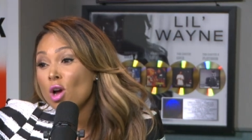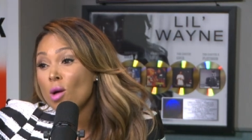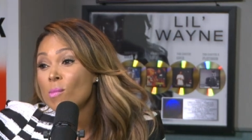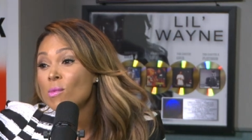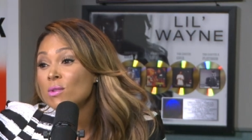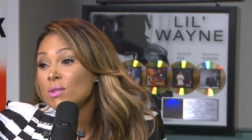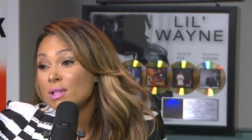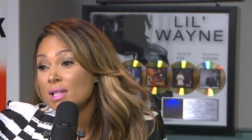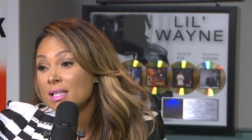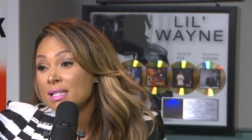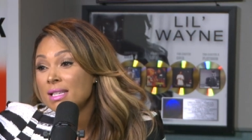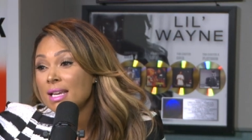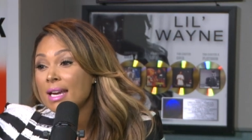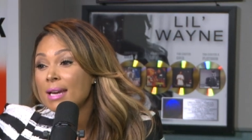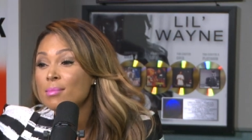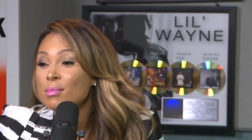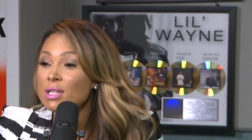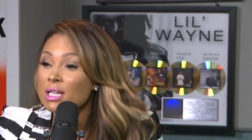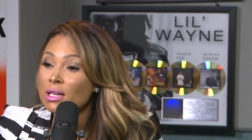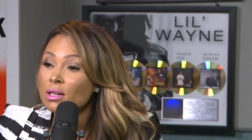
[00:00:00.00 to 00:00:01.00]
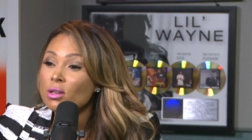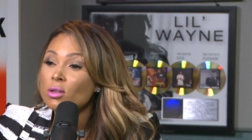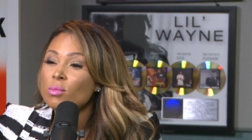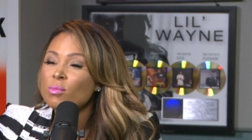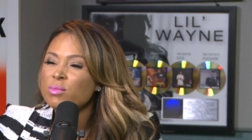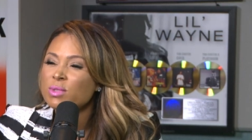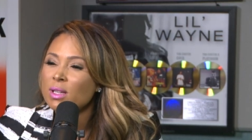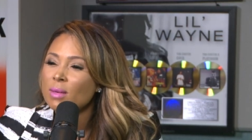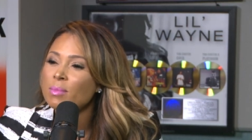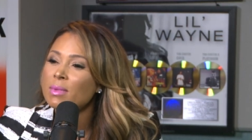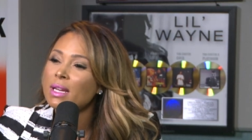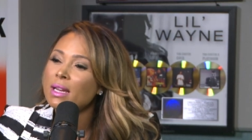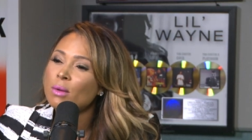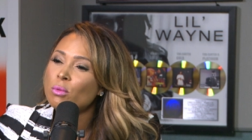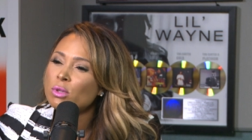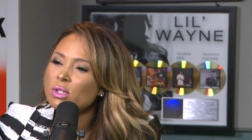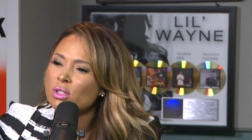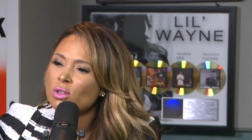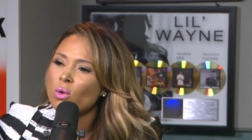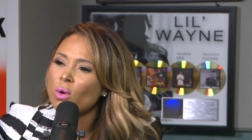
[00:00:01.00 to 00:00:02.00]
almost the same deal. Something
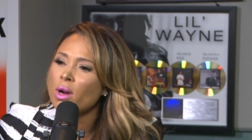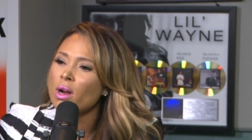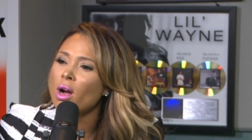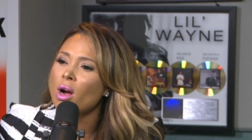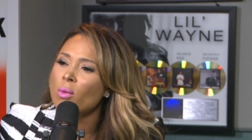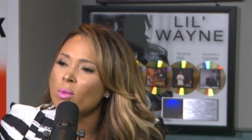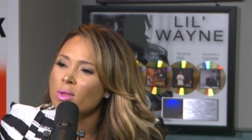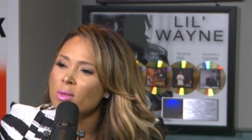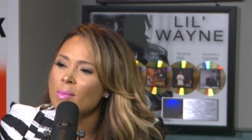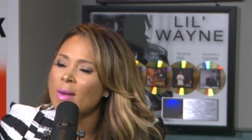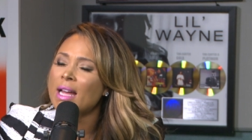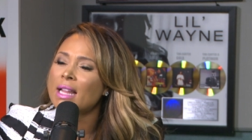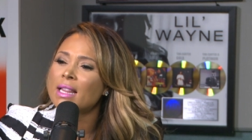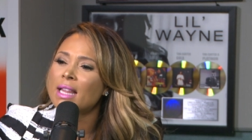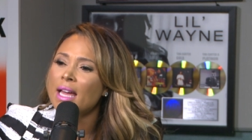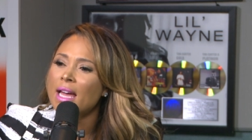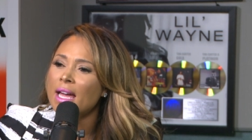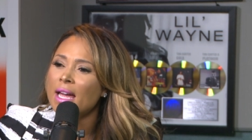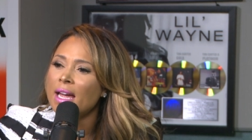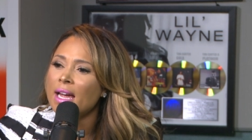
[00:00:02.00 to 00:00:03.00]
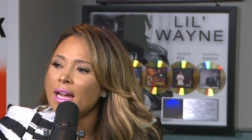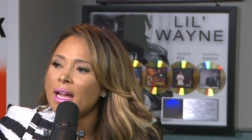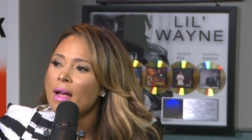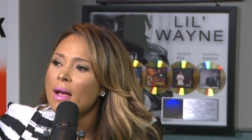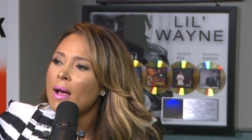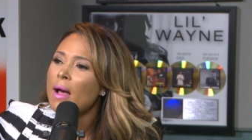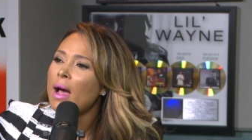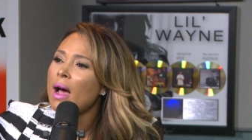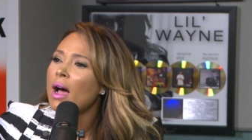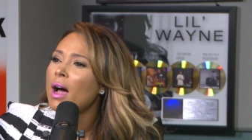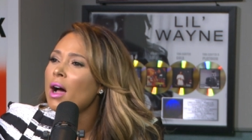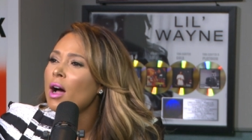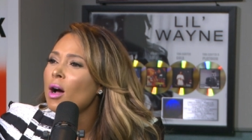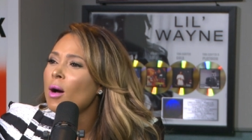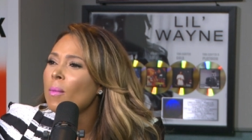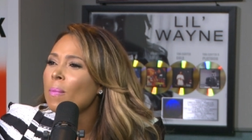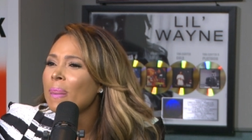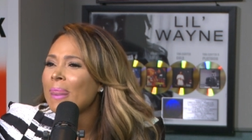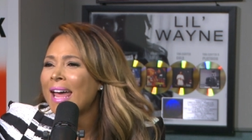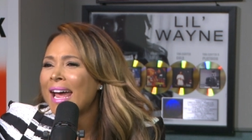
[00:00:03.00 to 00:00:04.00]
was going on with my leg.
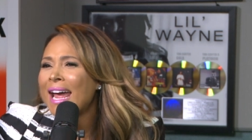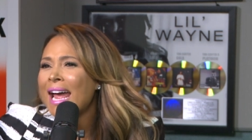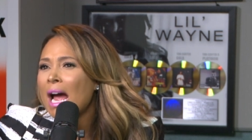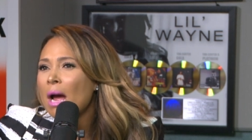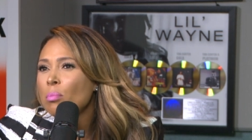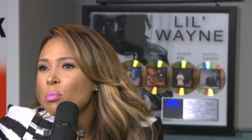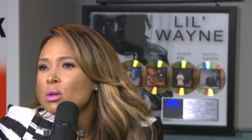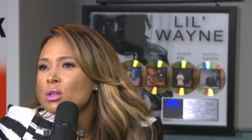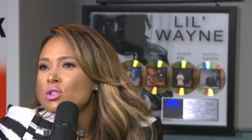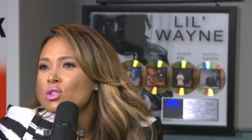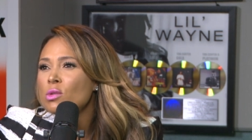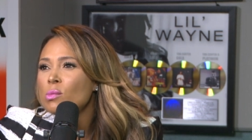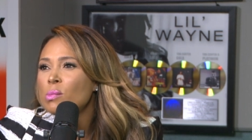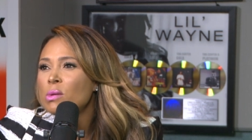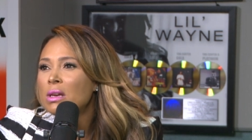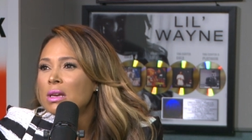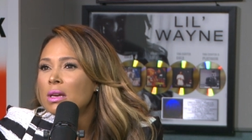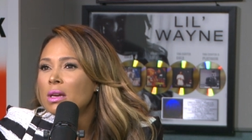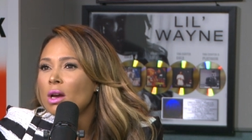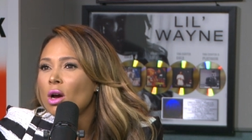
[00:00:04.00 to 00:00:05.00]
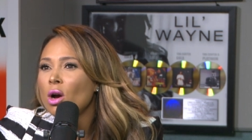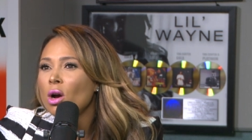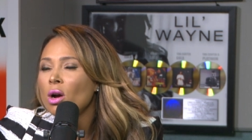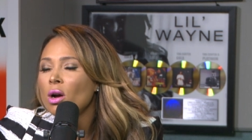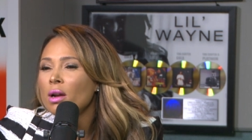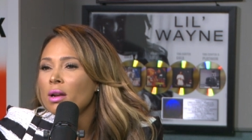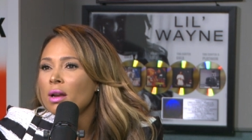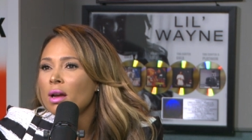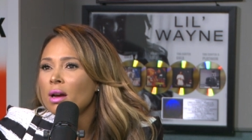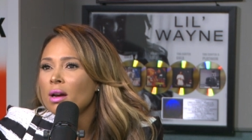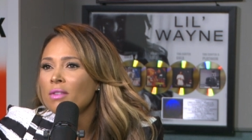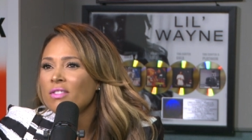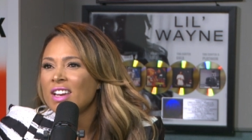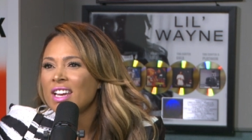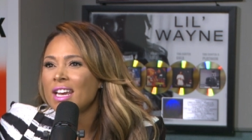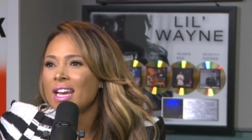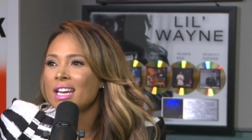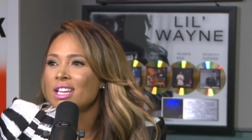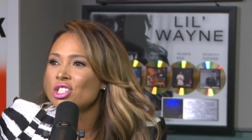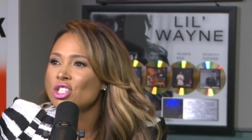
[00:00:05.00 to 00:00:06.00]
Um, I happened to be on uh,
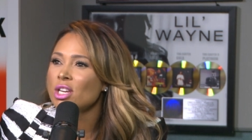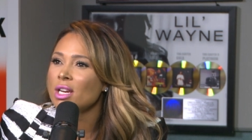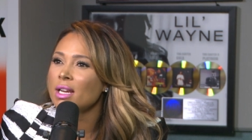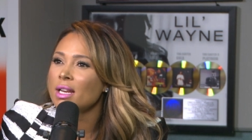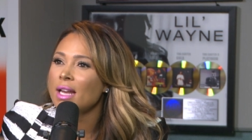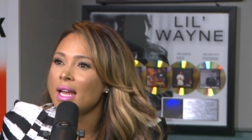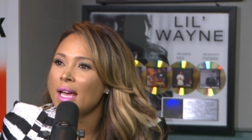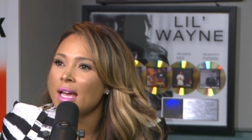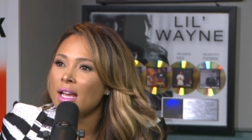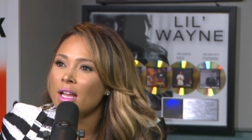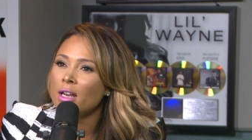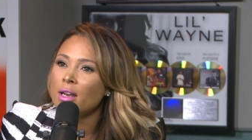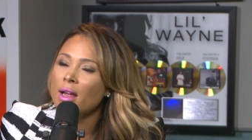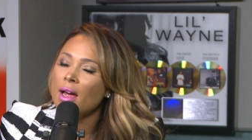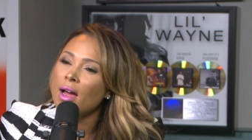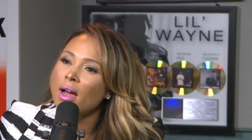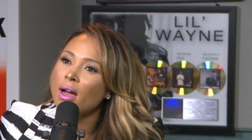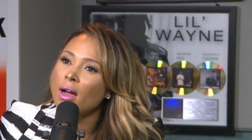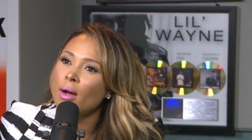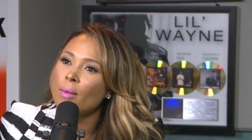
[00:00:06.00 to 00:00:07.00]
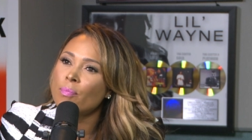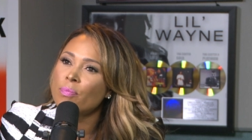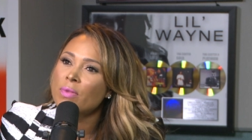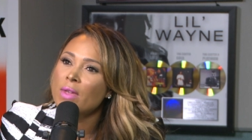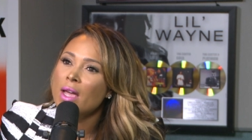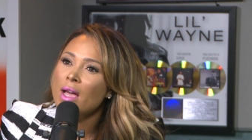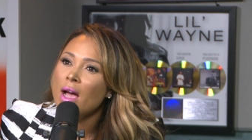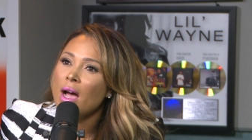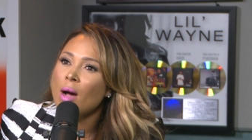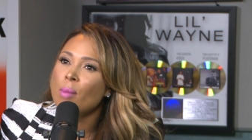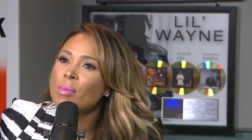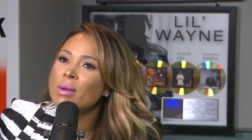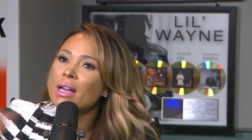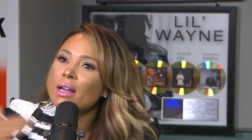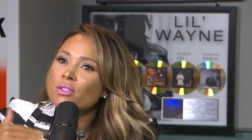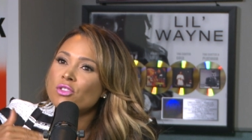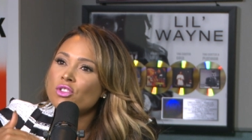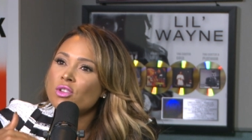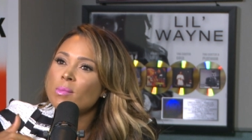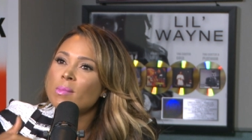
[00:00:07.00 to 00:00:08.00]
vacation, and um,
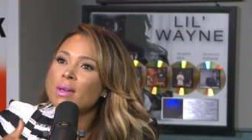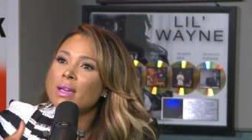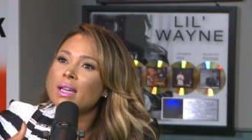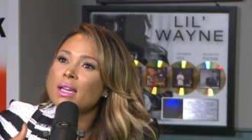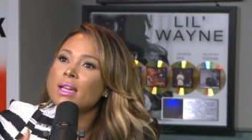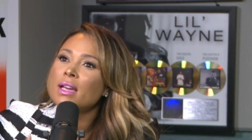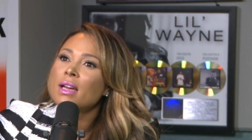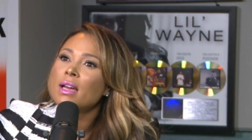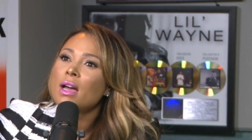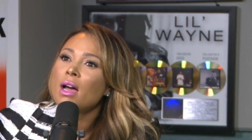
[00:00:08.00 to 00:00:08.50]
unbeknownst to me,